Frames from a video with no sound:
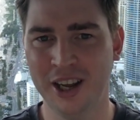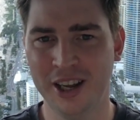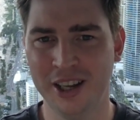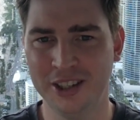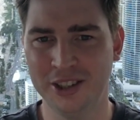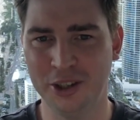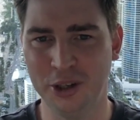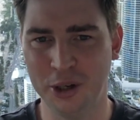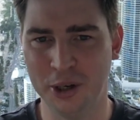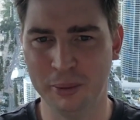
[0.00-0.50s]

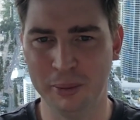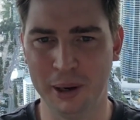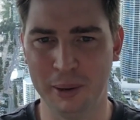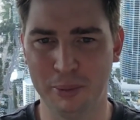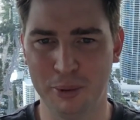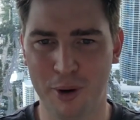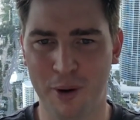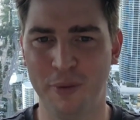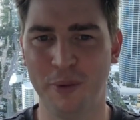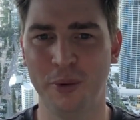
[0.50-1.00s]
so you can be a
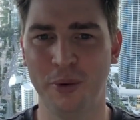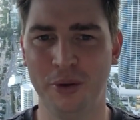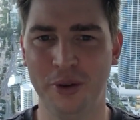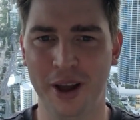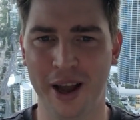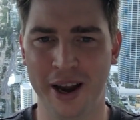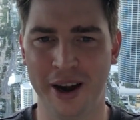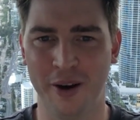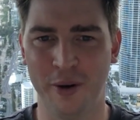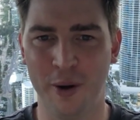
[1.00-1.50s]
profitable
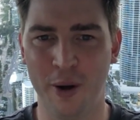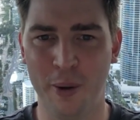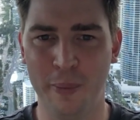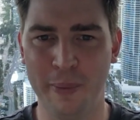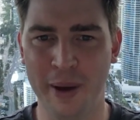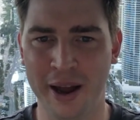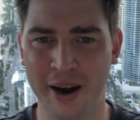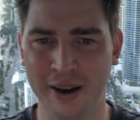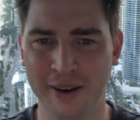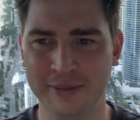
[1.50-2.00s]
NRL
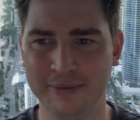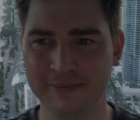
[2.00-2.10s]
bettor.